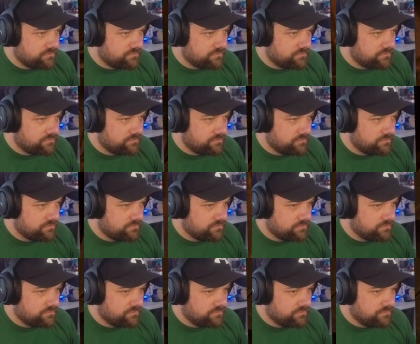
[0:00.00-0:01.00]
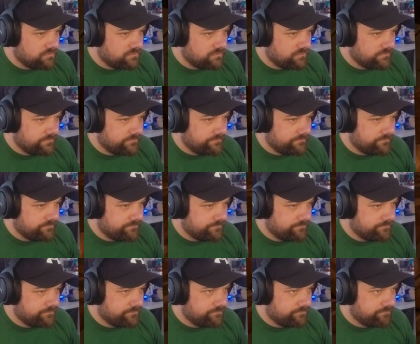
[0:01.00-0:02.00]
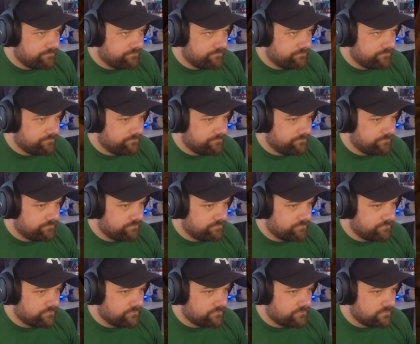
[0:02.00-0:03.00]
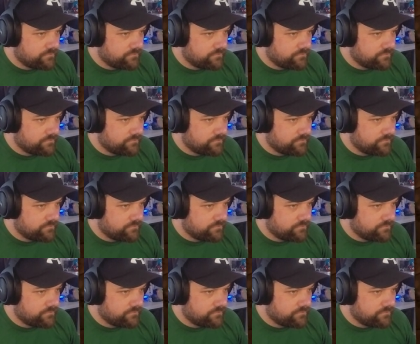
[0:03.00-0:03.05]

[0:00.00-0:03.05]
[no speech]